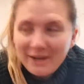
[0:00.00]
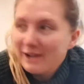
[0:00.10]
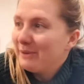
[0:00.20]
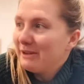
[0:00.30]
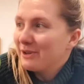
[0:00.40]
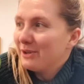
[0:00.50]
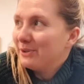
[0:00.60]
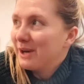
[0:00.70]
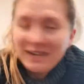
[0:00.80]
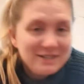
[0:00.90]
We've got all
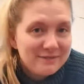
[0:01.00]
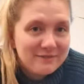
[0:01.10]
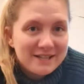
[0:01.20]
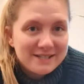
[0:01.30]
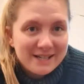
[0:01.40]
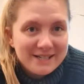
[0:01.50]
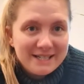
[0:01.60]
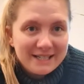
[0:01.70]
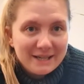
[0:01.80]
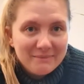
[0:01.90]
kinds of
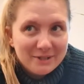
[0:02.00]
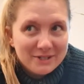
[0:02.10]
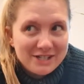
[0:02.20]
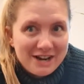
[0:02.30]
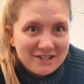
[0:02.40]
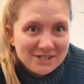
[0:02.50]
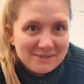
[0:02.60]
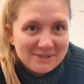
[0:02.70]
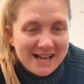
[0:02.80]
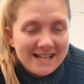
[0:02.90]
exciting Monsteras
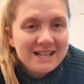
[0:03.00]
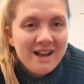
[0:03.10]
upstairs.